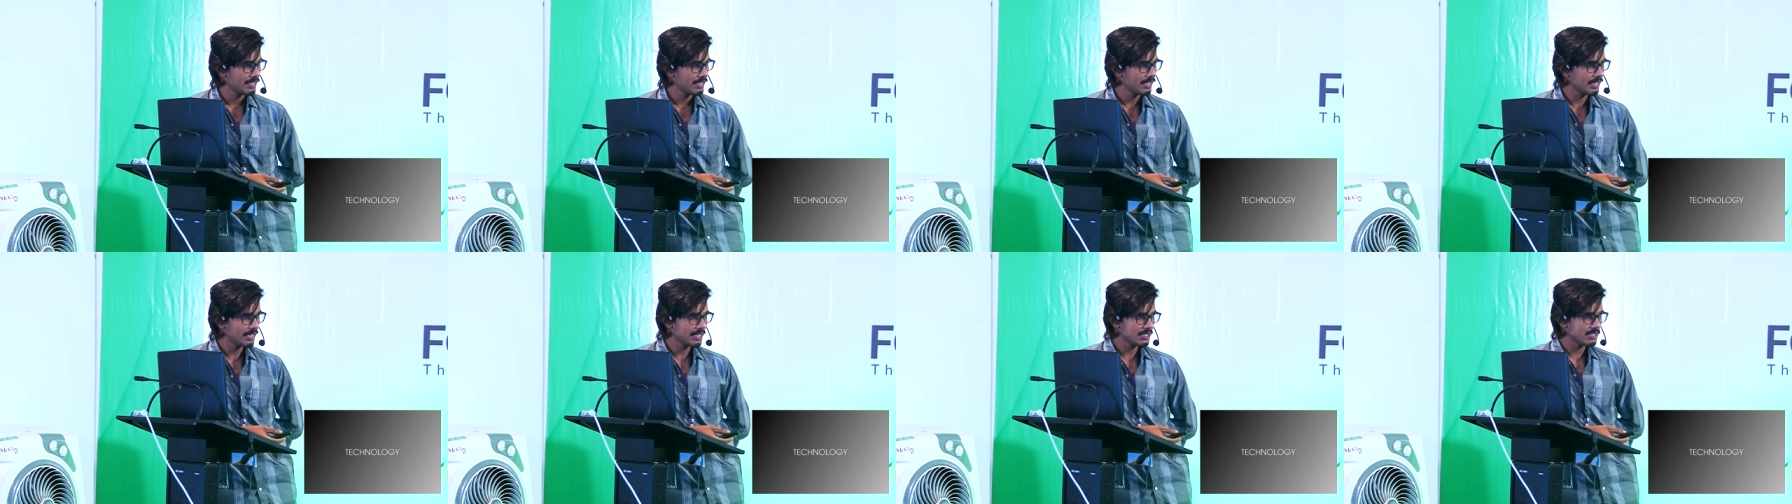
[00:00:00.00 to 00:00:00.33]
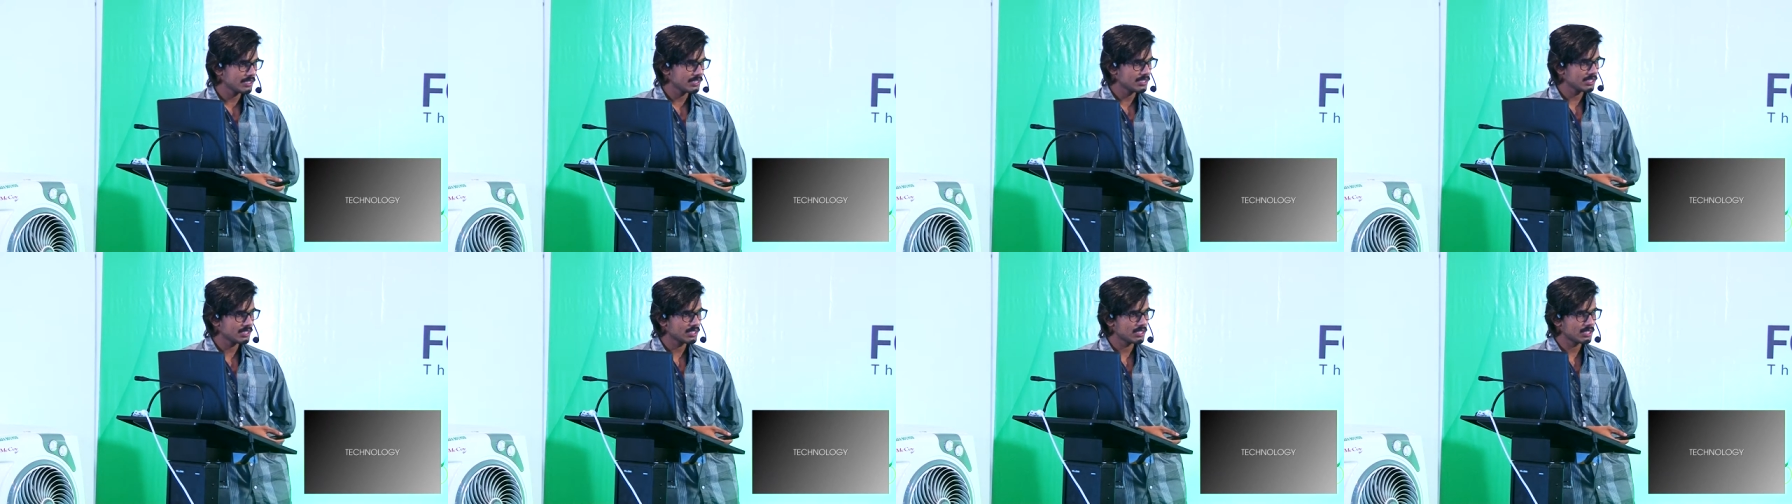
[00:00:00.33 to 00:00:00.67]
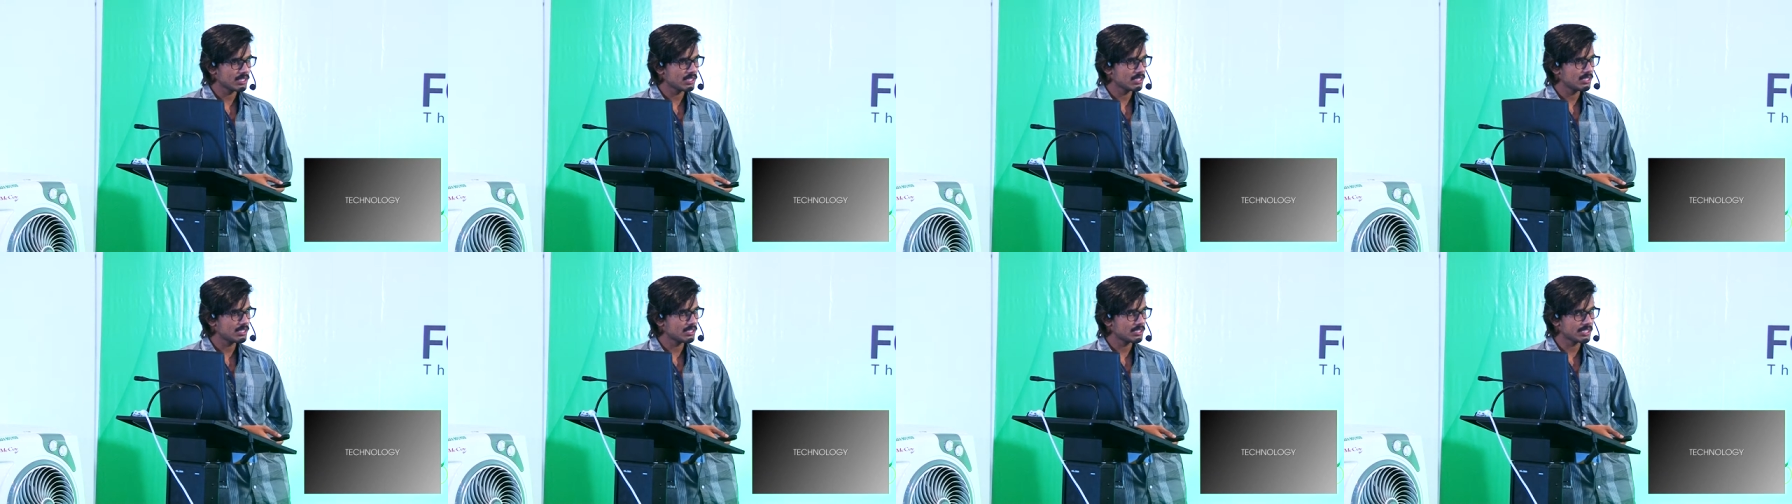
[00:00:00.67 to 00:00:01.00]
And
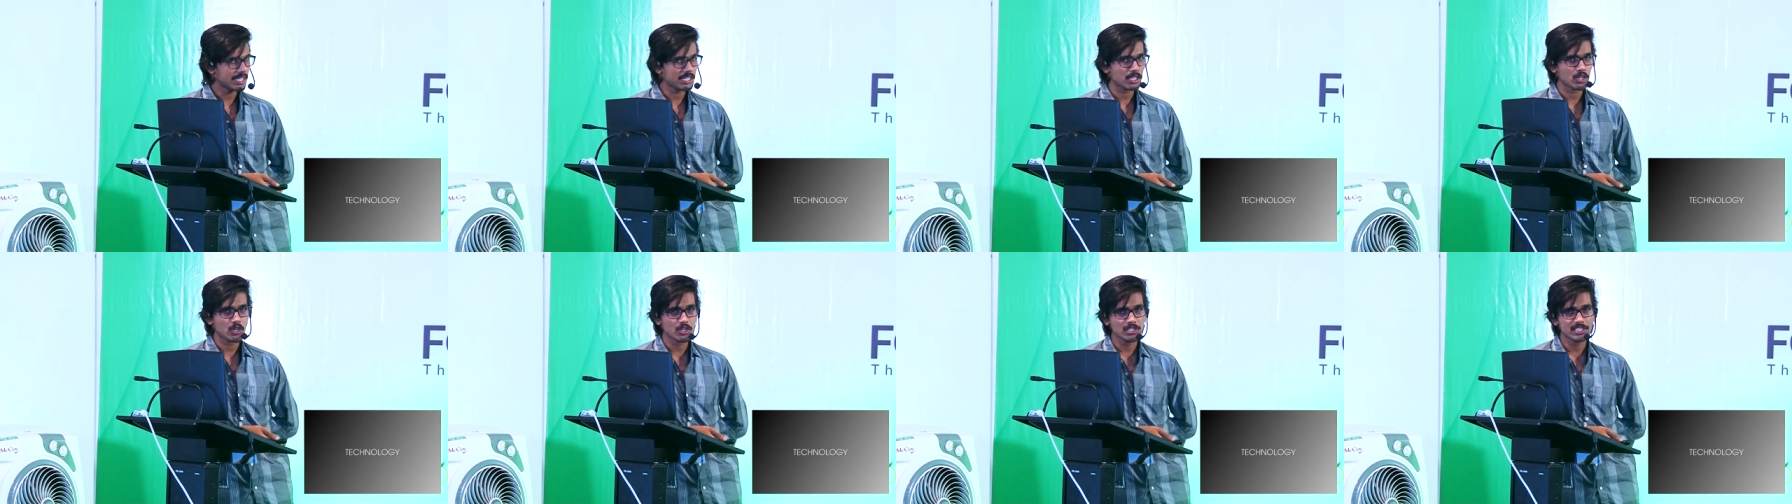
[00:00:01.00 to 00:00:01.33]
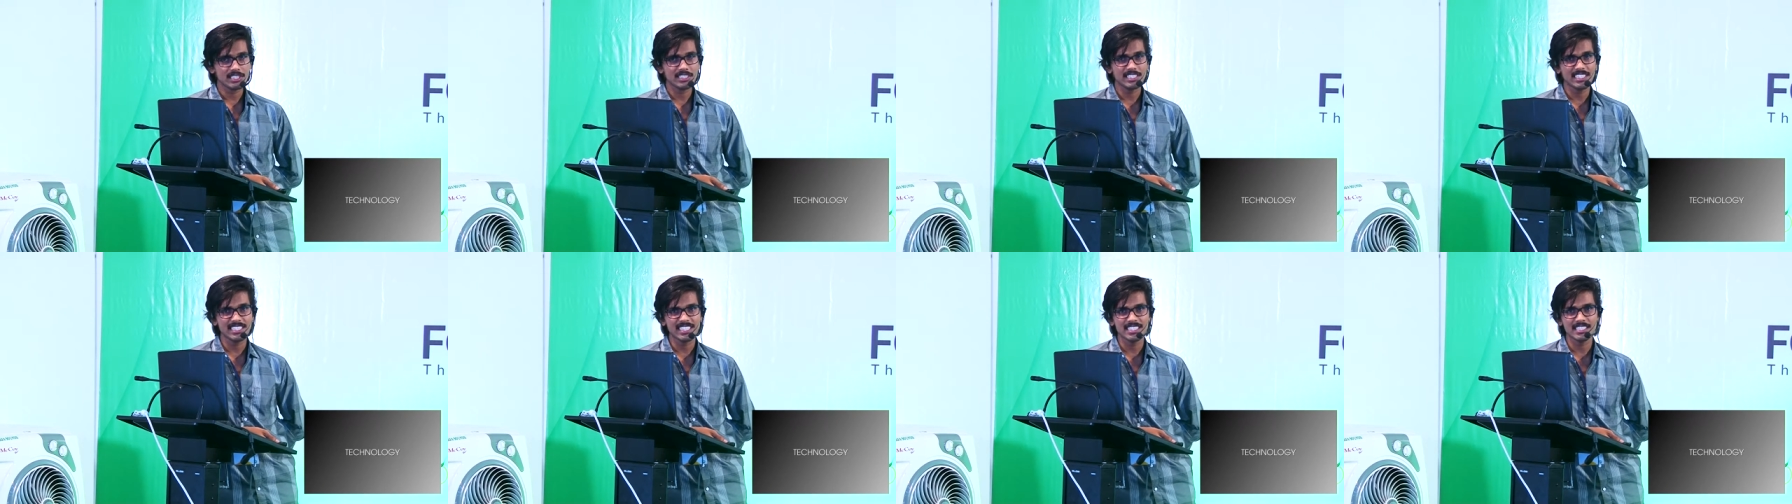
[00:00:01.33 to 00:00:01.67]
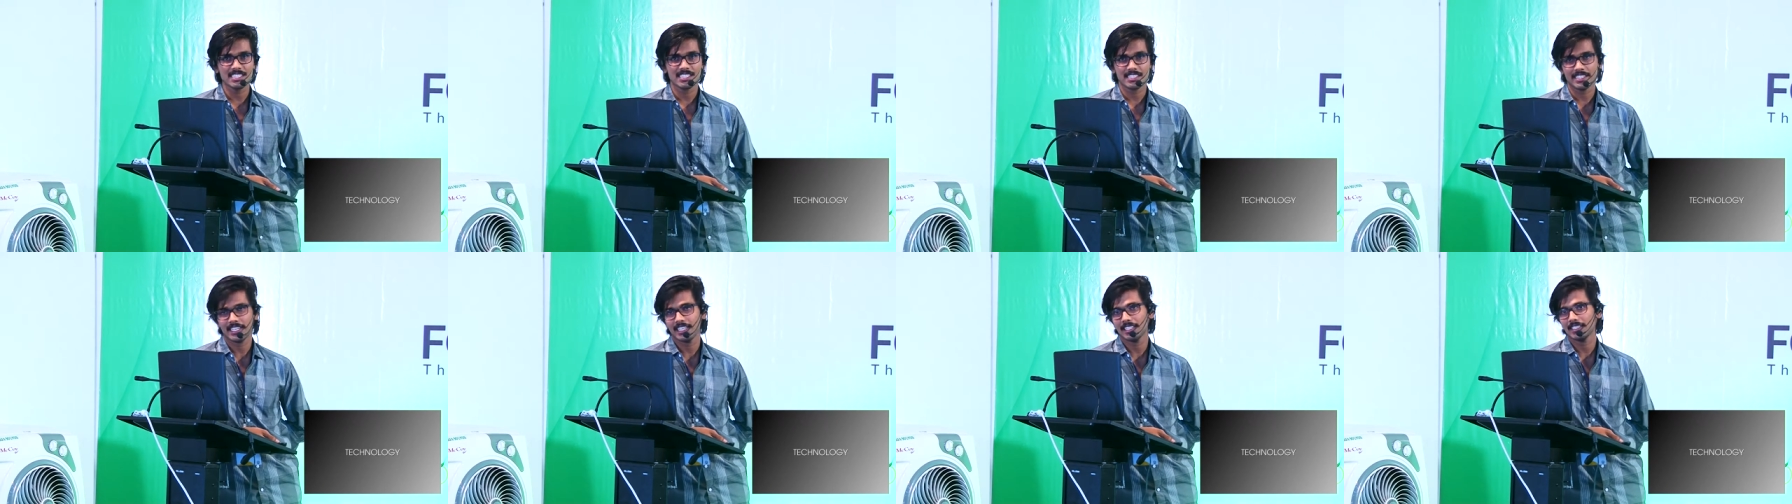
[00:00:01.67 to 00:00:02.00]
uh, technology didn't
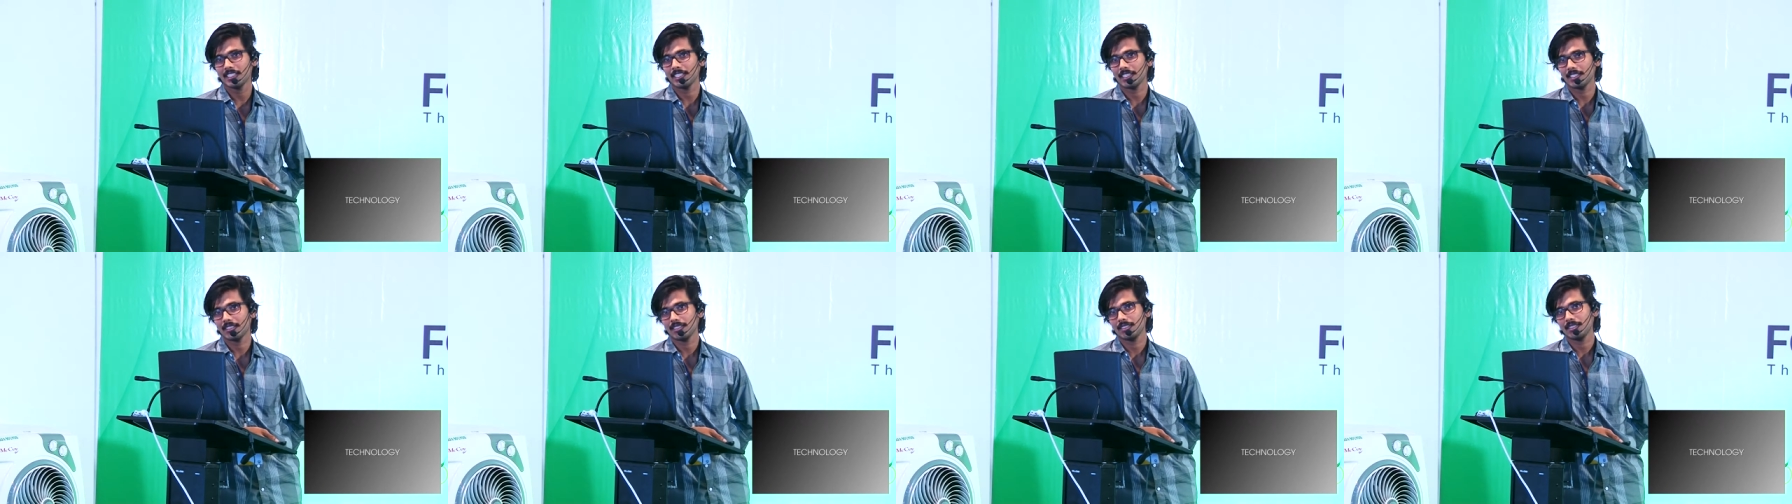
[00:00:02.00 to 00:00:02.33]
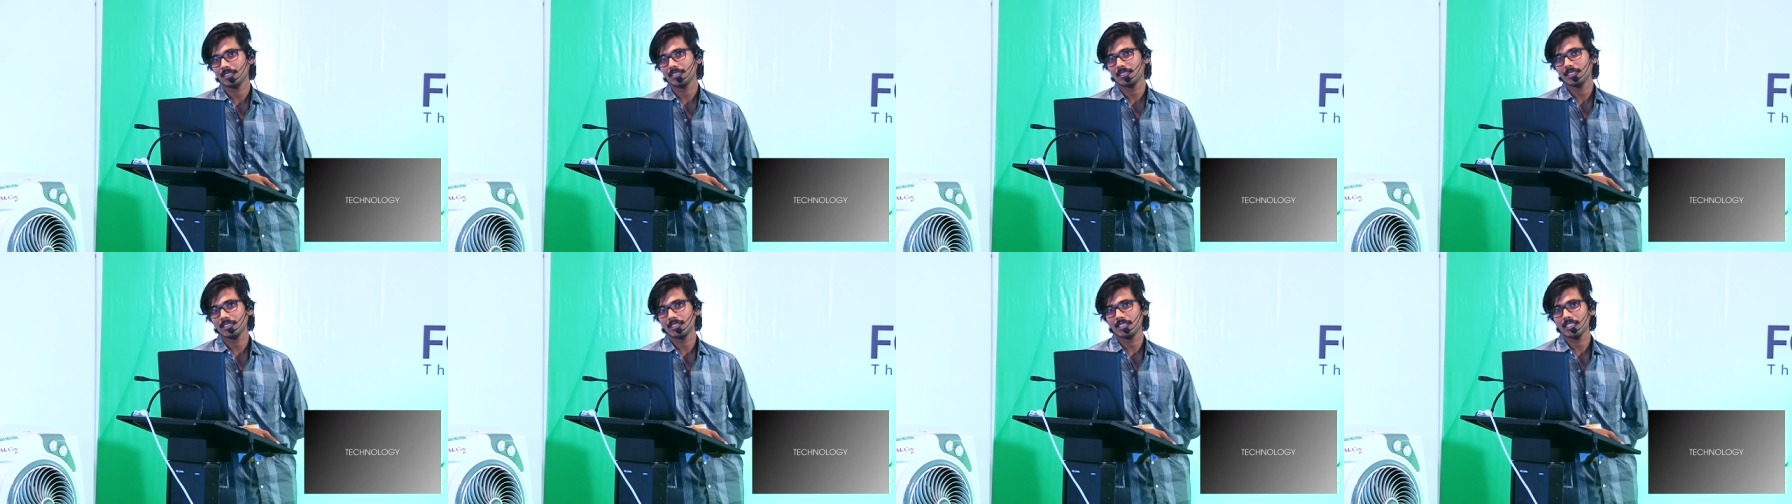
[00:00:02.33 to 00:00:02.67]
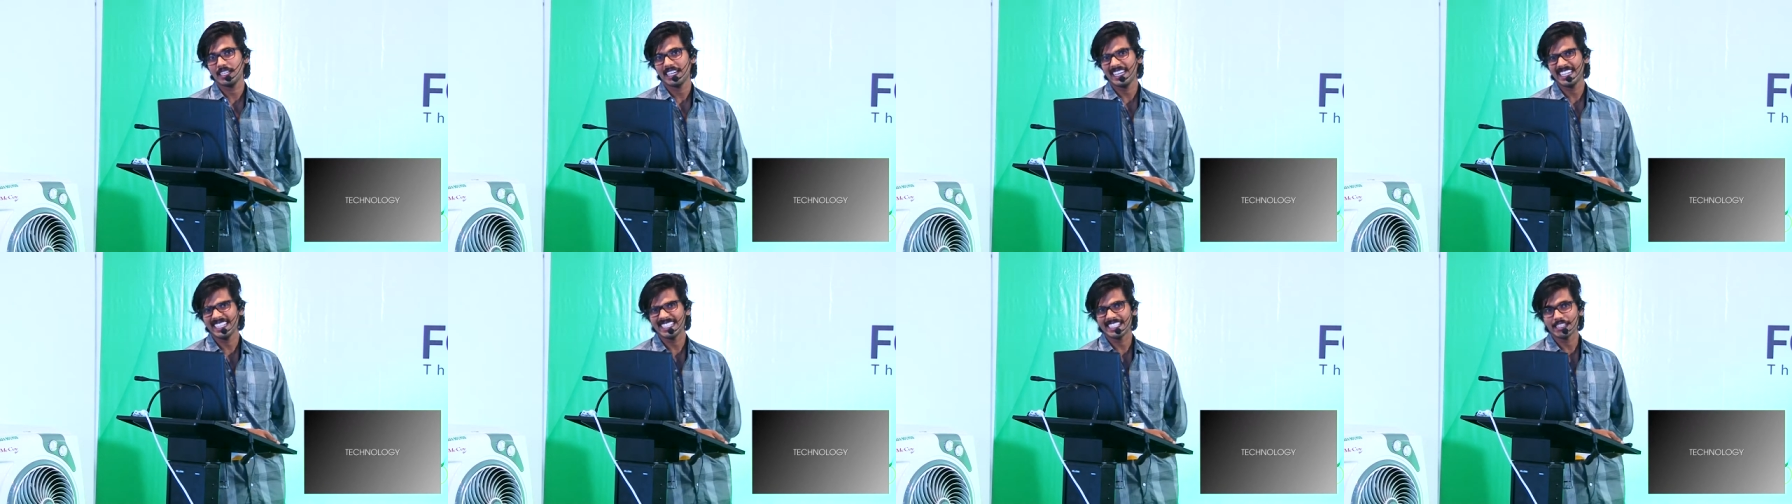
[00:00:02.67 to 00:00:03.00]
stay there,
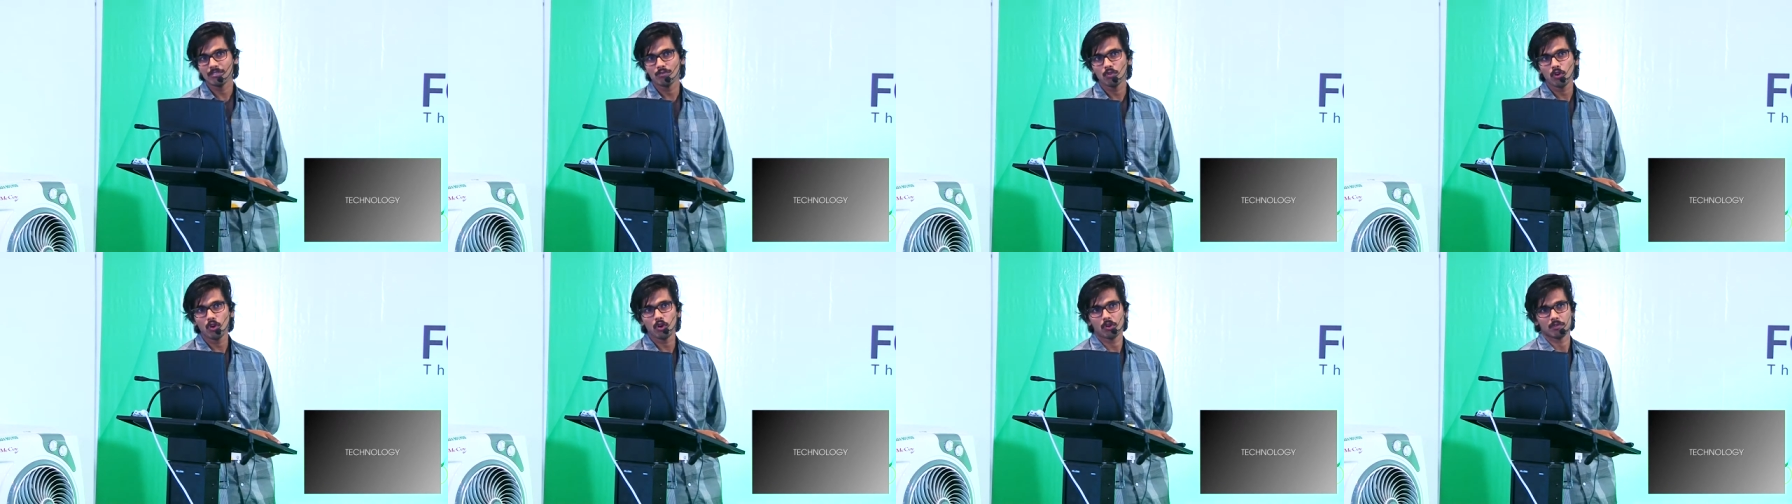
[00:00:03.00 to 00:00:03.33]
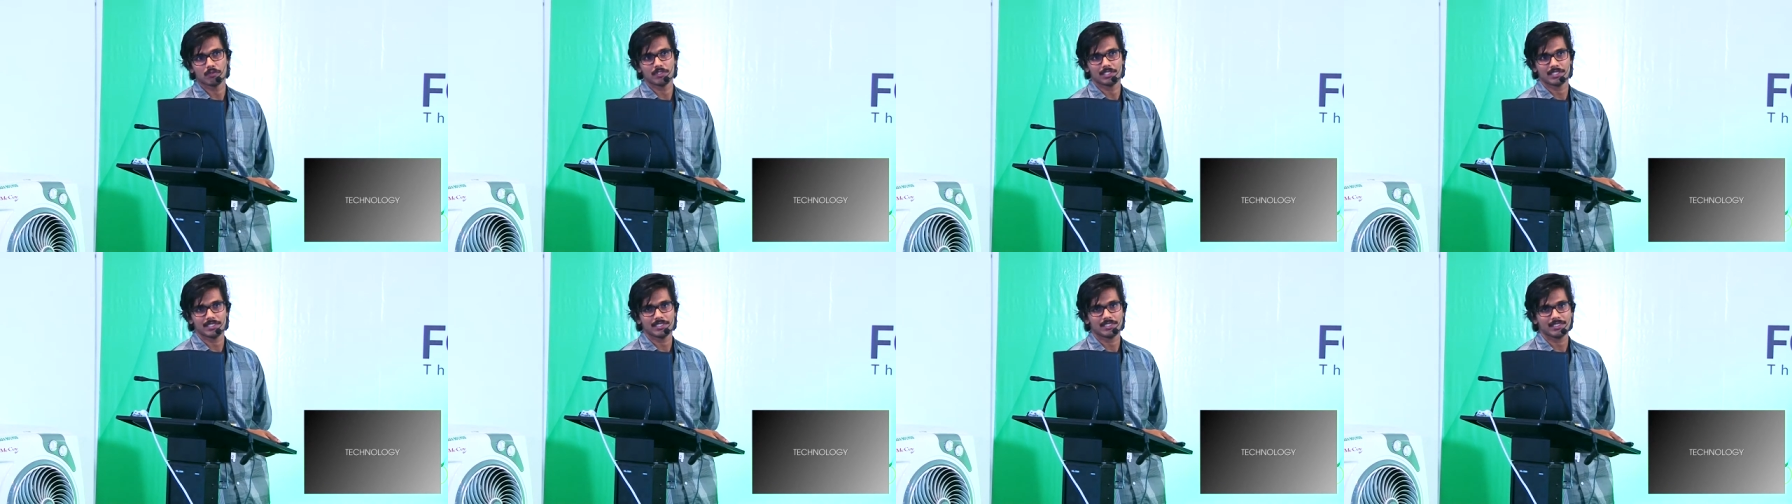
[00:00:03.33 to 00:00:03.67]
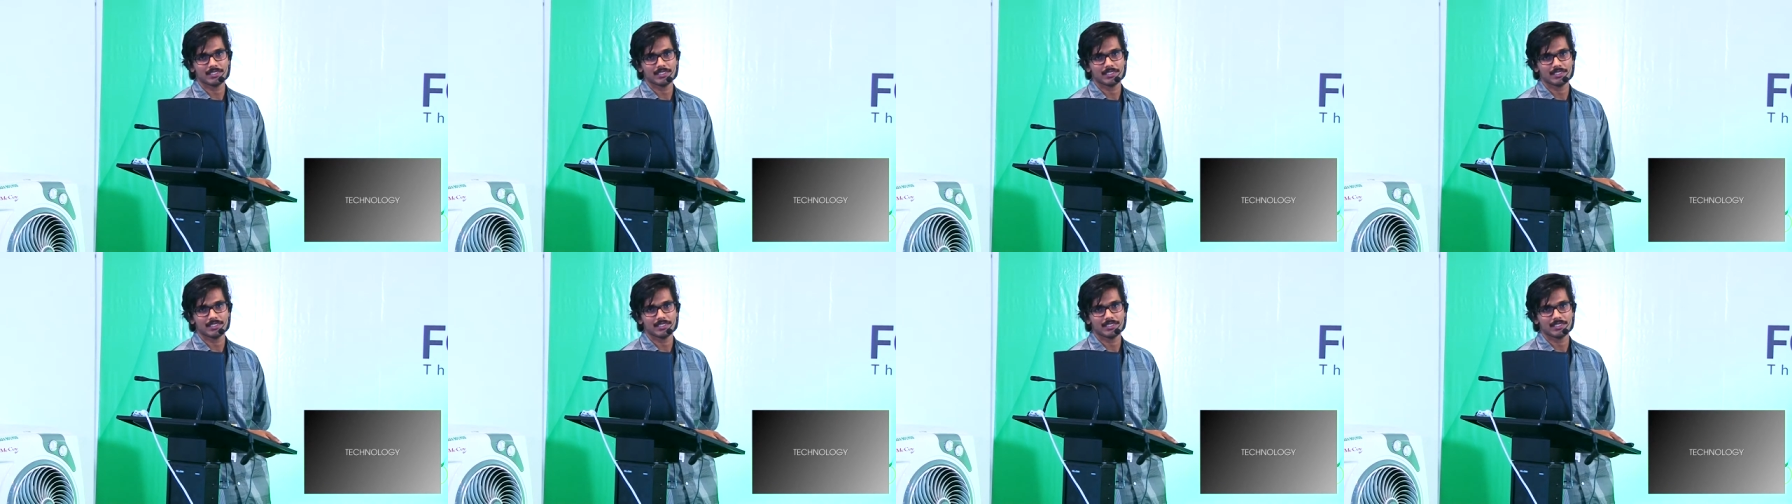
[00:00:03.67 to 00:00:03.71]
it evolved.